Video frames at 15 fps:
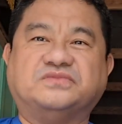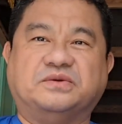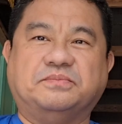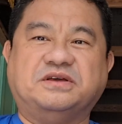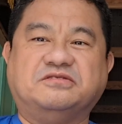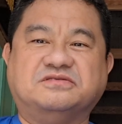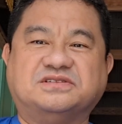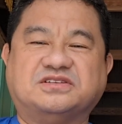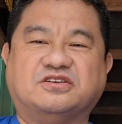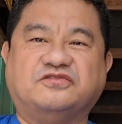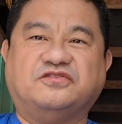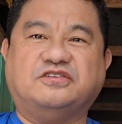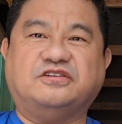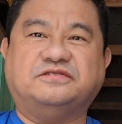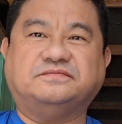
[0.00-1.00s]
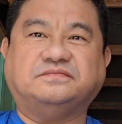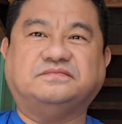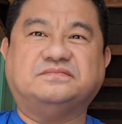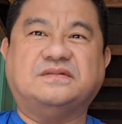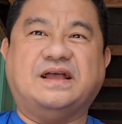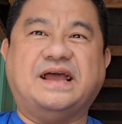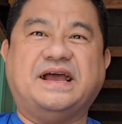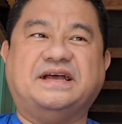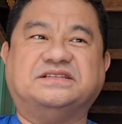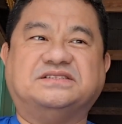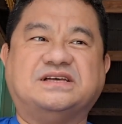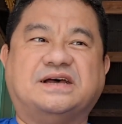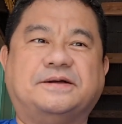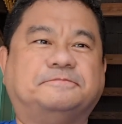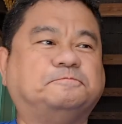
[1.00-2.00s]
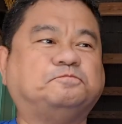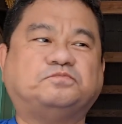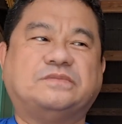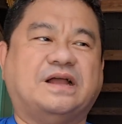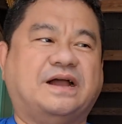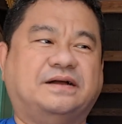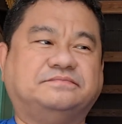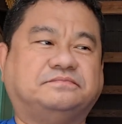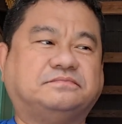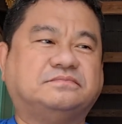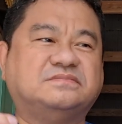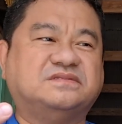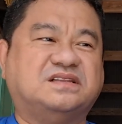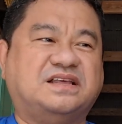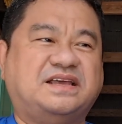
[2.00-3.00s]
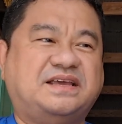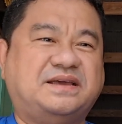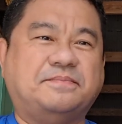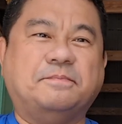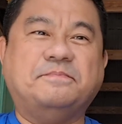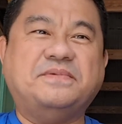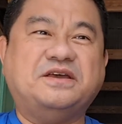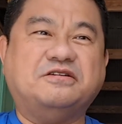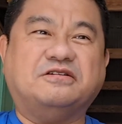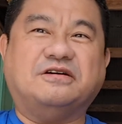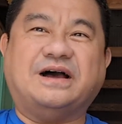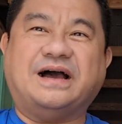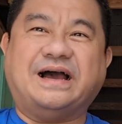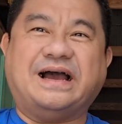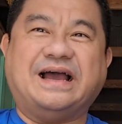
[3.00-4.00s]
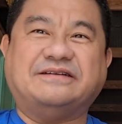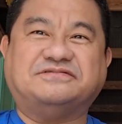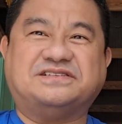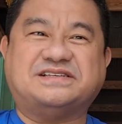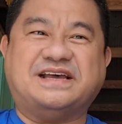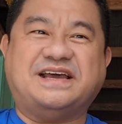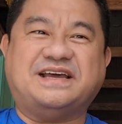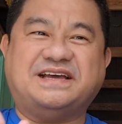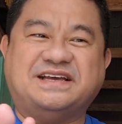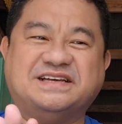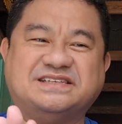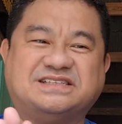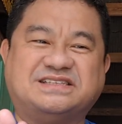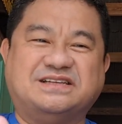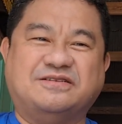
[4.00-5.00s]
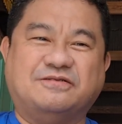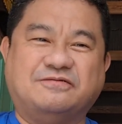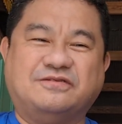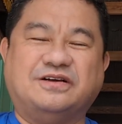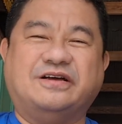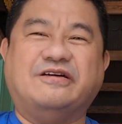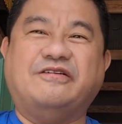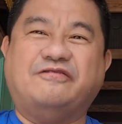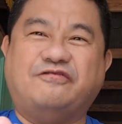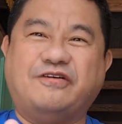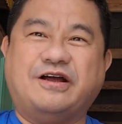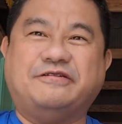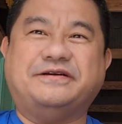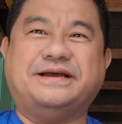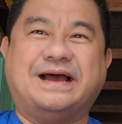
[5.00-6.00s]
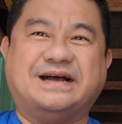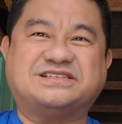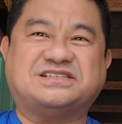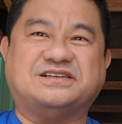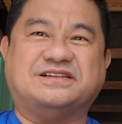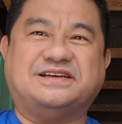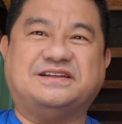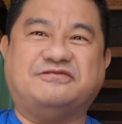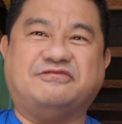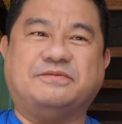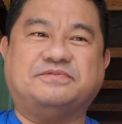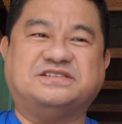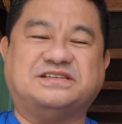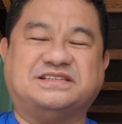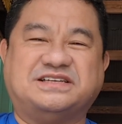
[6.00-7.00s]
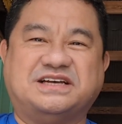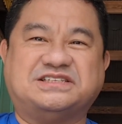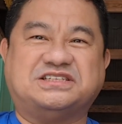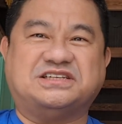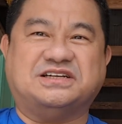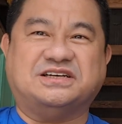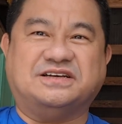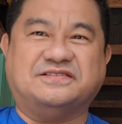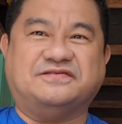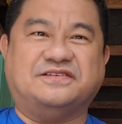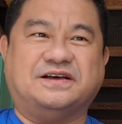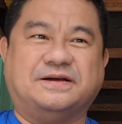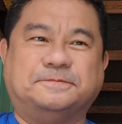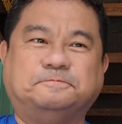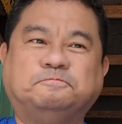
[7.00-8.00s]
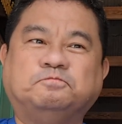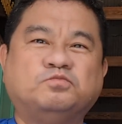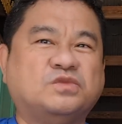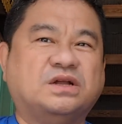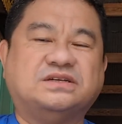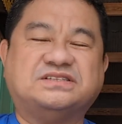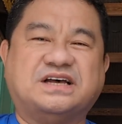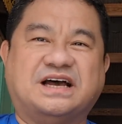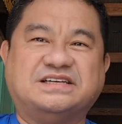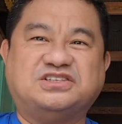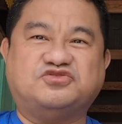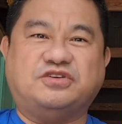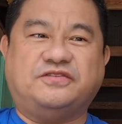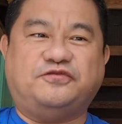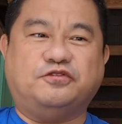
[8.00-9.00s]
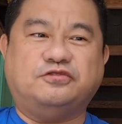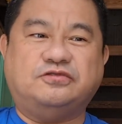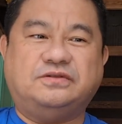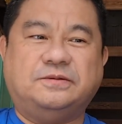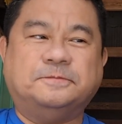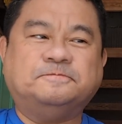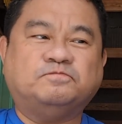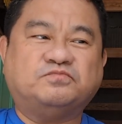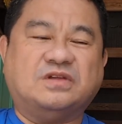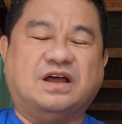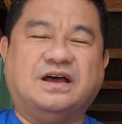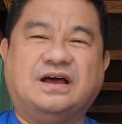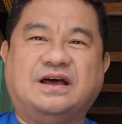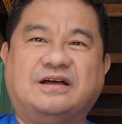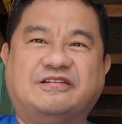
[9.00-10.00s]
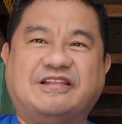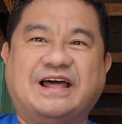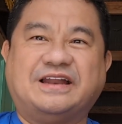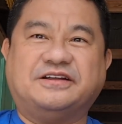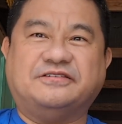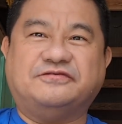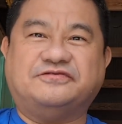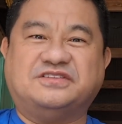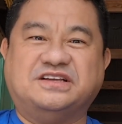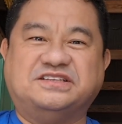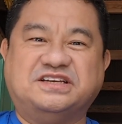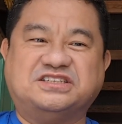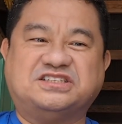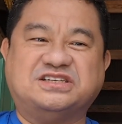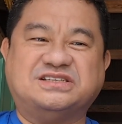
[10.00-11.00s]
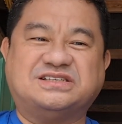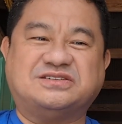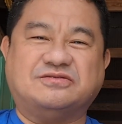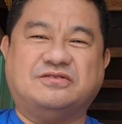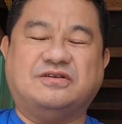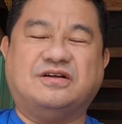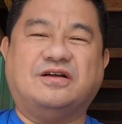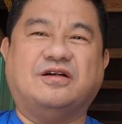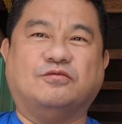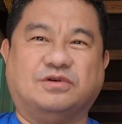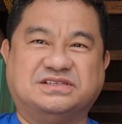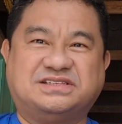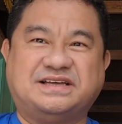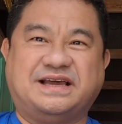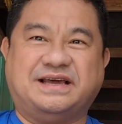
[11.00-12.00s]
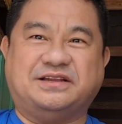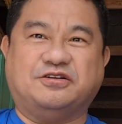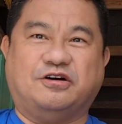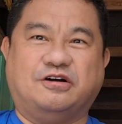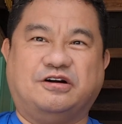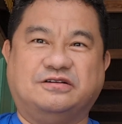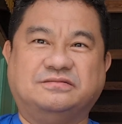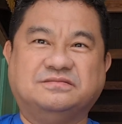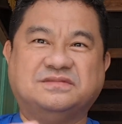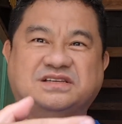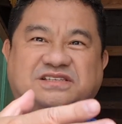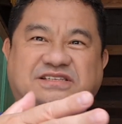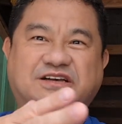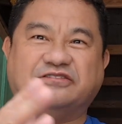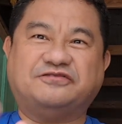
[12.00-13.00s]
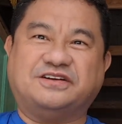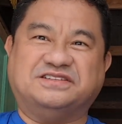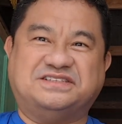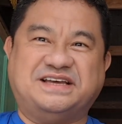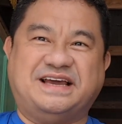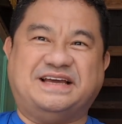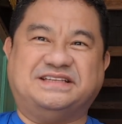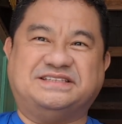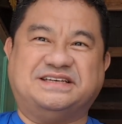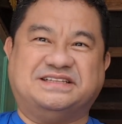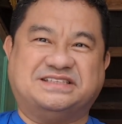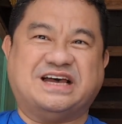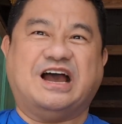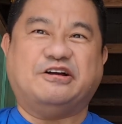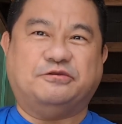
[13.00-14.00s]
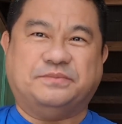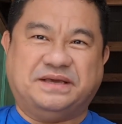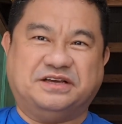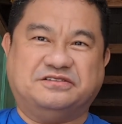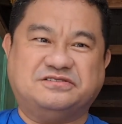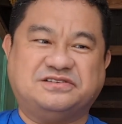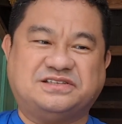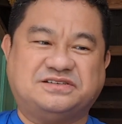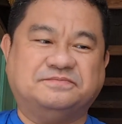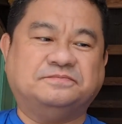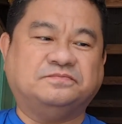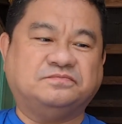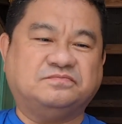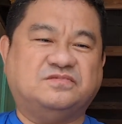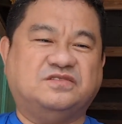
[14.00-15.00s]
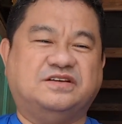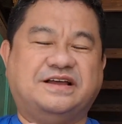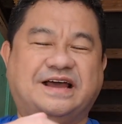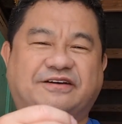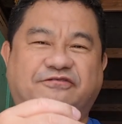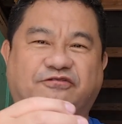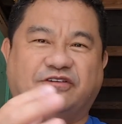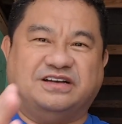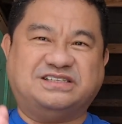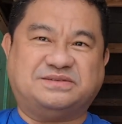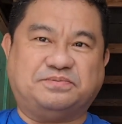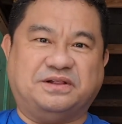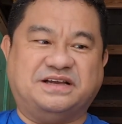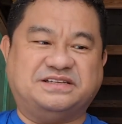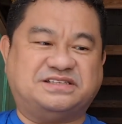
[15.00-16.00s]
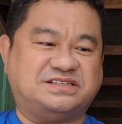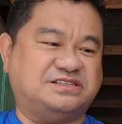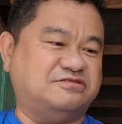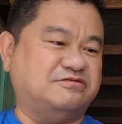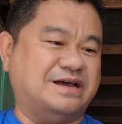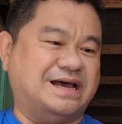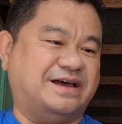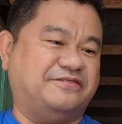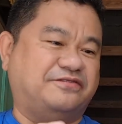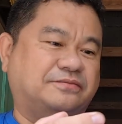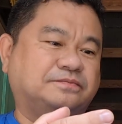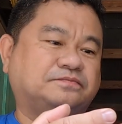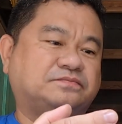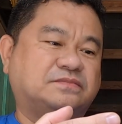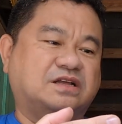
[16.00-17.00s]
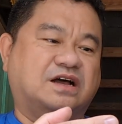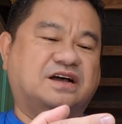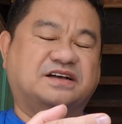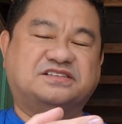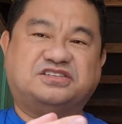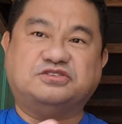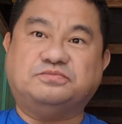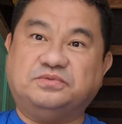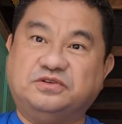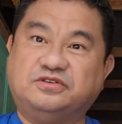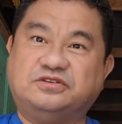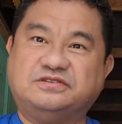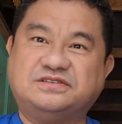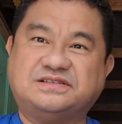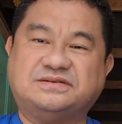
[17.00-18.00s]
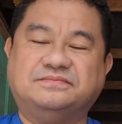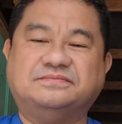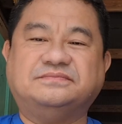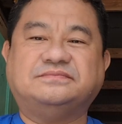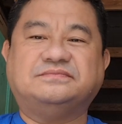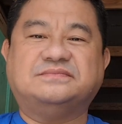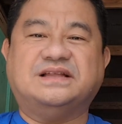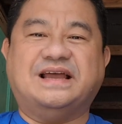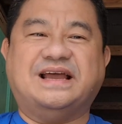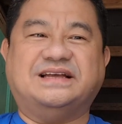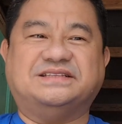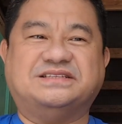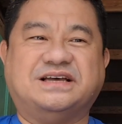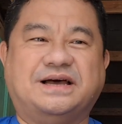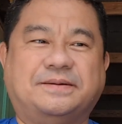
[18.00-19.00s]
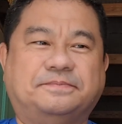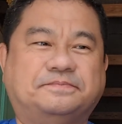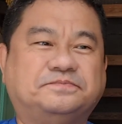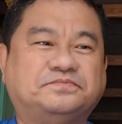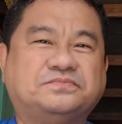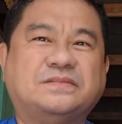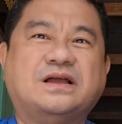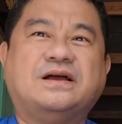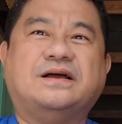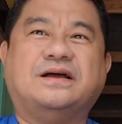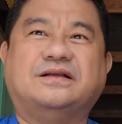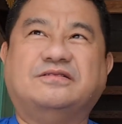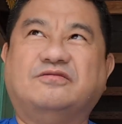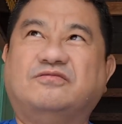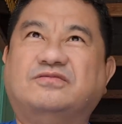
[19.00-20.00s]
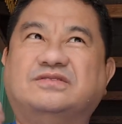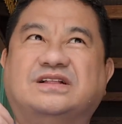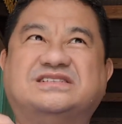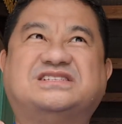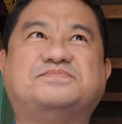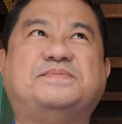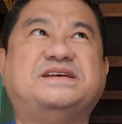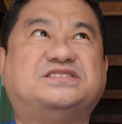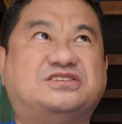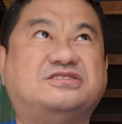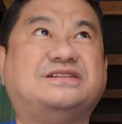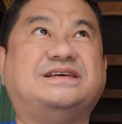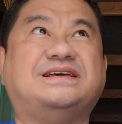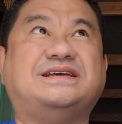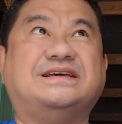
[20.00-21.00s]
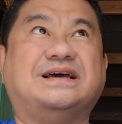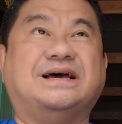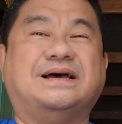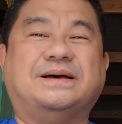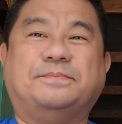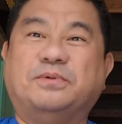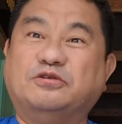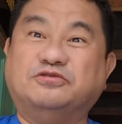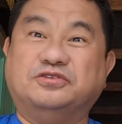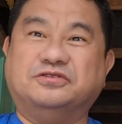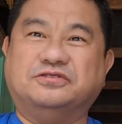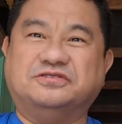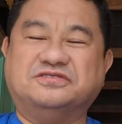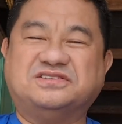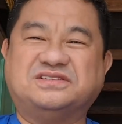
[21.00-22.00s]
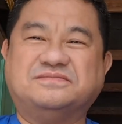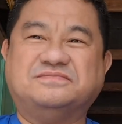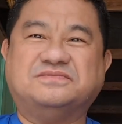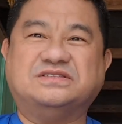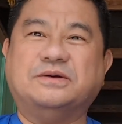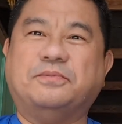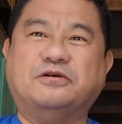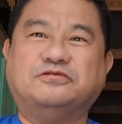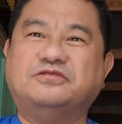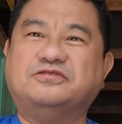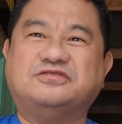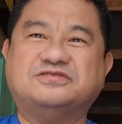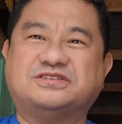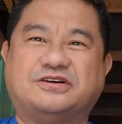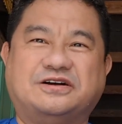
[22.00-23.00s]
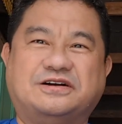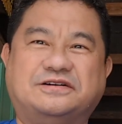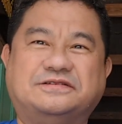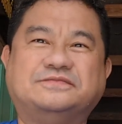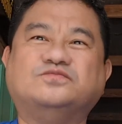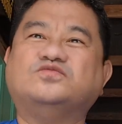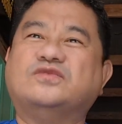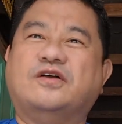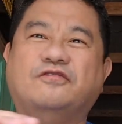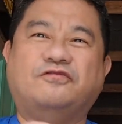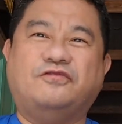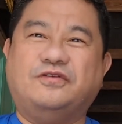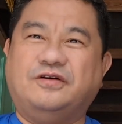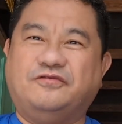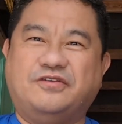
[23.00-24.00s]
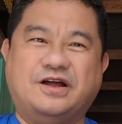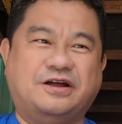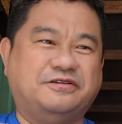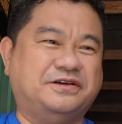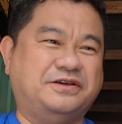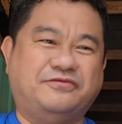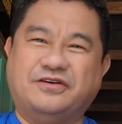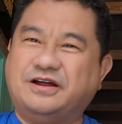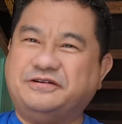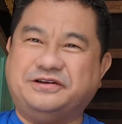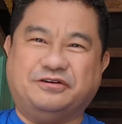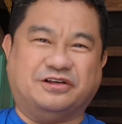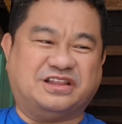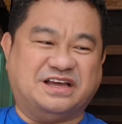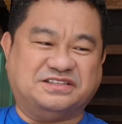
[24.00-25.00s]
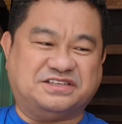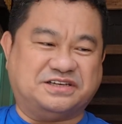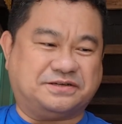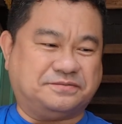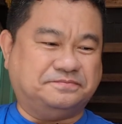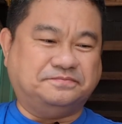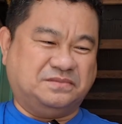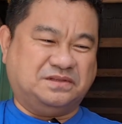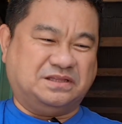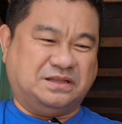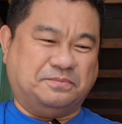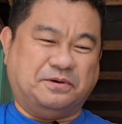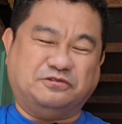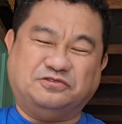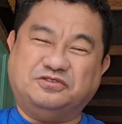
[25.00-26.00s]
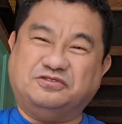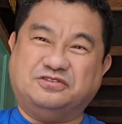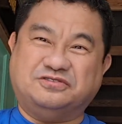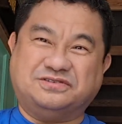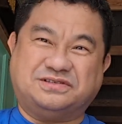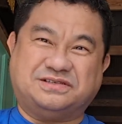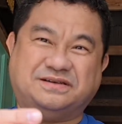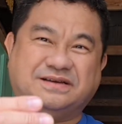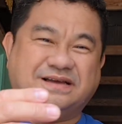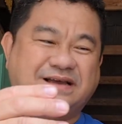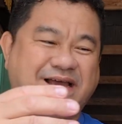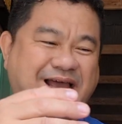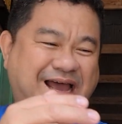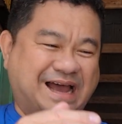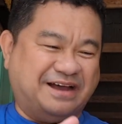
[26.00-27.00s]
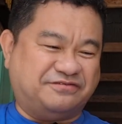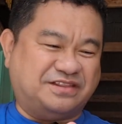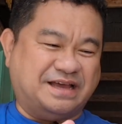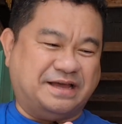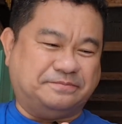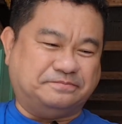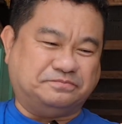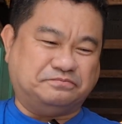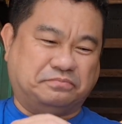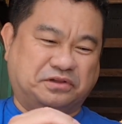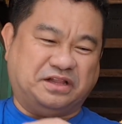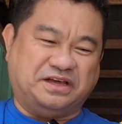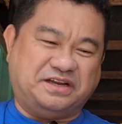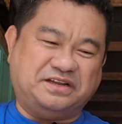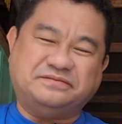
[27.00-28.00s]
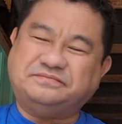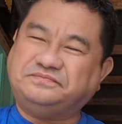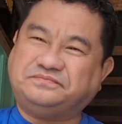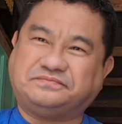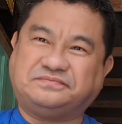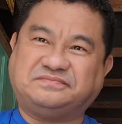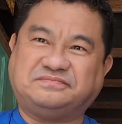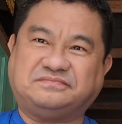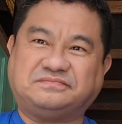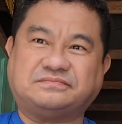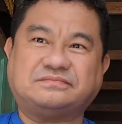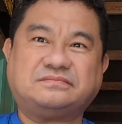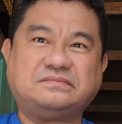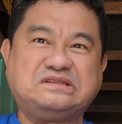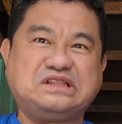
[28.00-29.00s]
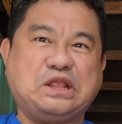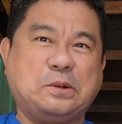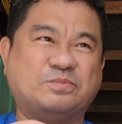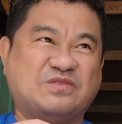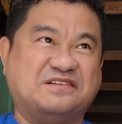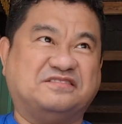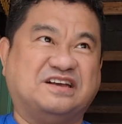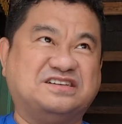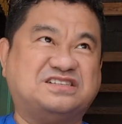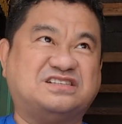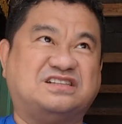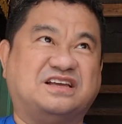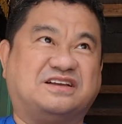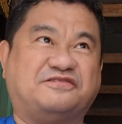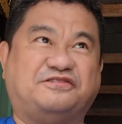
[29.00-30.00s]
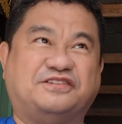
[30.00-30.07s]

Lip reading: the meal is over, and the meal, I have to say, is a very excellent representation of Thai street food. A lot of the dishes, once again, are self-contained entire meals. You have rice plates, you have soup noodles, and let's speak to the boat noodles. The boat noodles are very, very authentic. The boat noodles have that blood that nice thick